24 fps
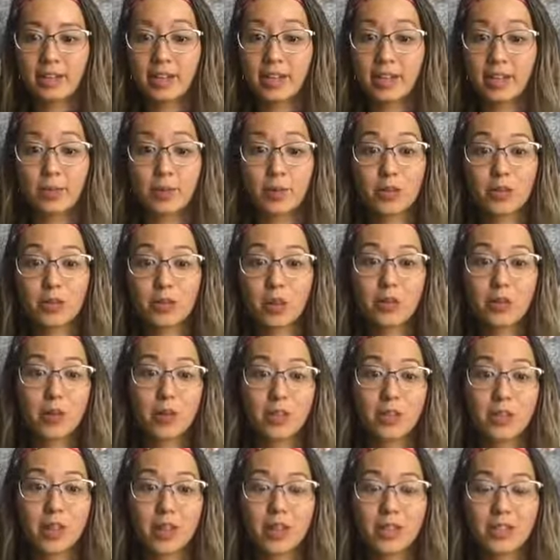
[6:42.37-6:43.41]
get them onto my
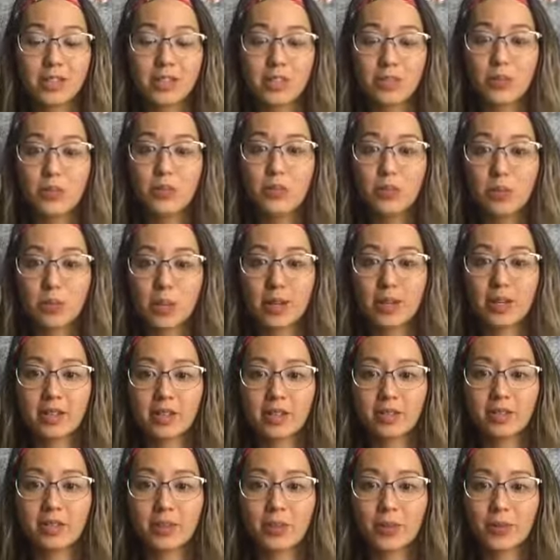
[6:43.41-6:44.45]
podcast and talk about it
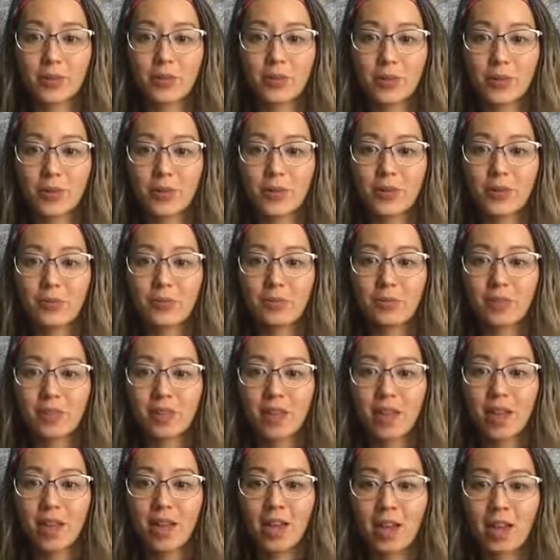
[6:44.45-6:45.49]
a little bit more.
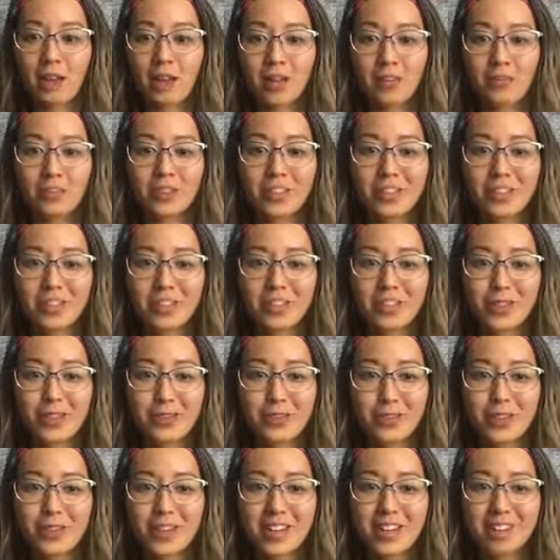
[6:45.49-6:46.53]
And hopefully you can learn
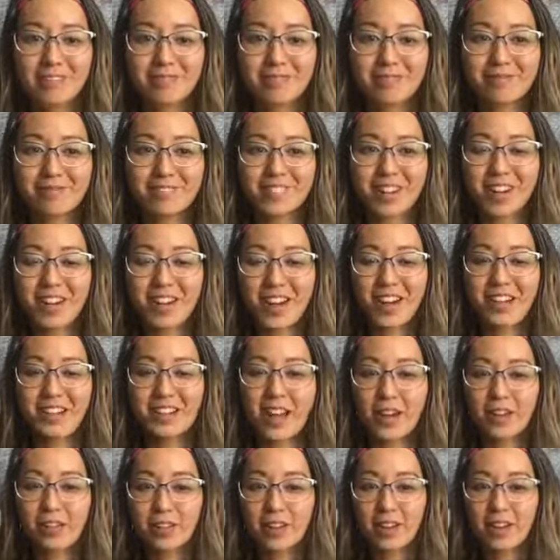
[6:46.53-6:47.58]
more then. All right,
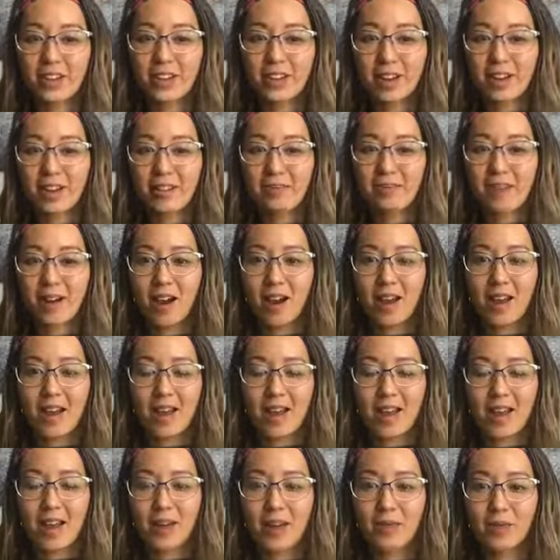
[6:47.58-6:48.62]
have a great night.
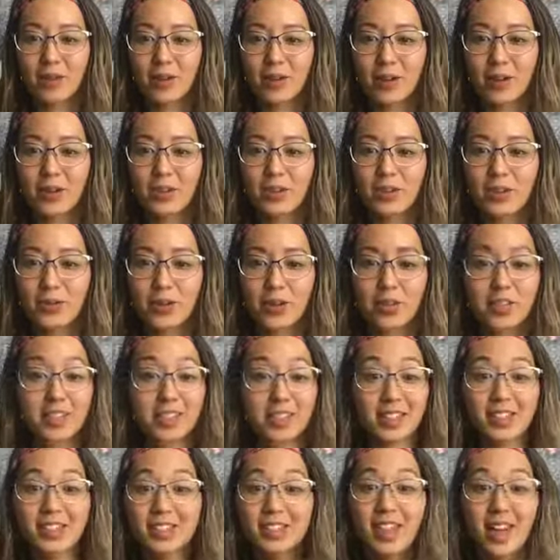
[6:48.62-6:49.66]
I am going to watch
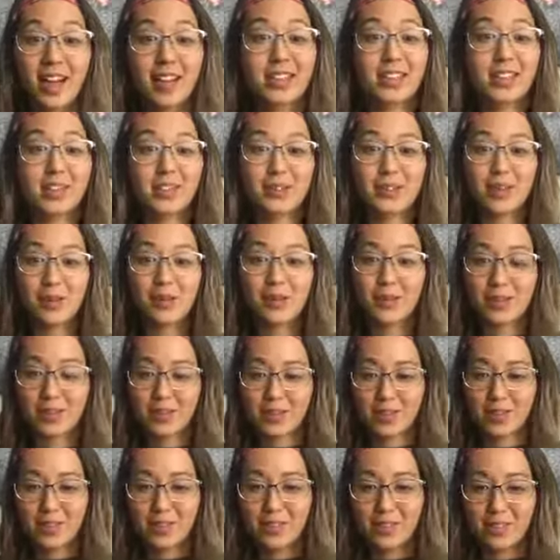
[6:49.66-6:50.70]
the last 2
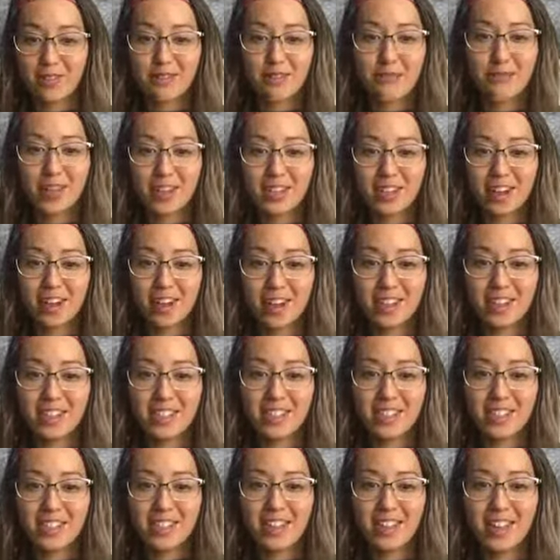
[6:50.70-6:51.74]
episodes of Money
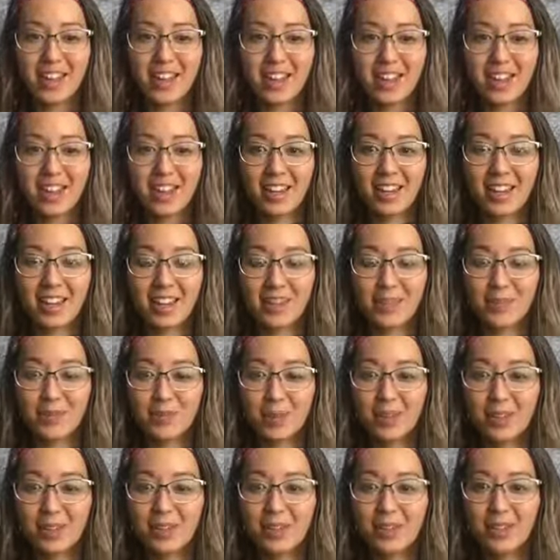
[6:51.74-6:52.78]
Heist. It has
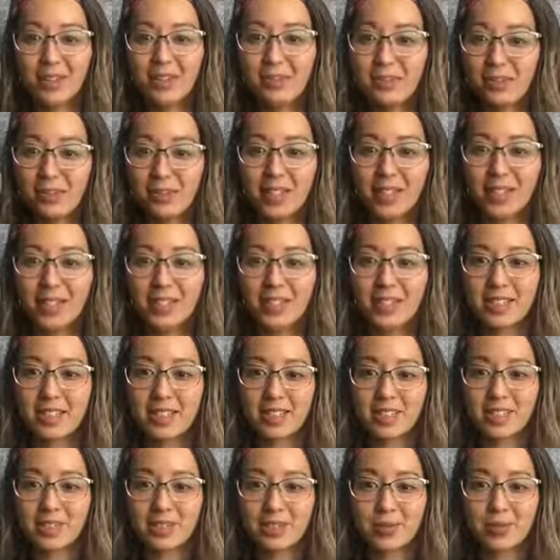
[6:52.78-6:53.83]
been a complete
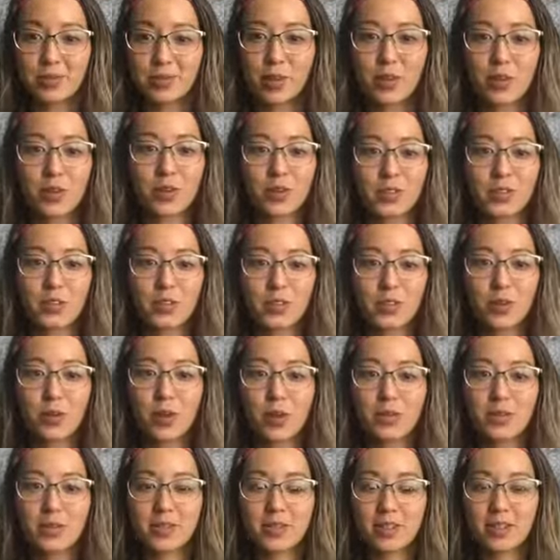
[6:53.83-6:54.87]
addiction. We've been watching 2
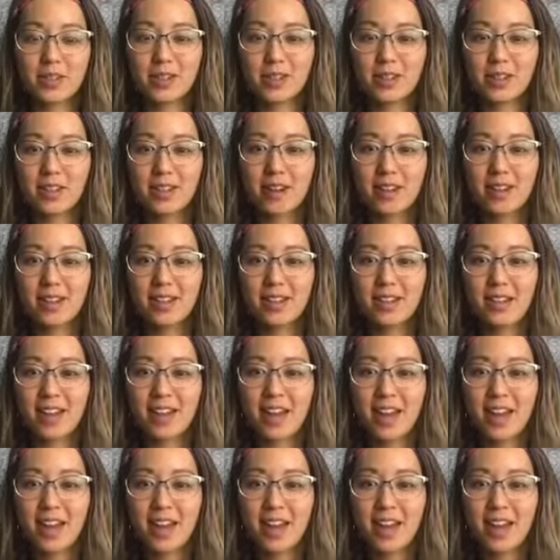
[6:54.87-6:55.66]
episodes a night.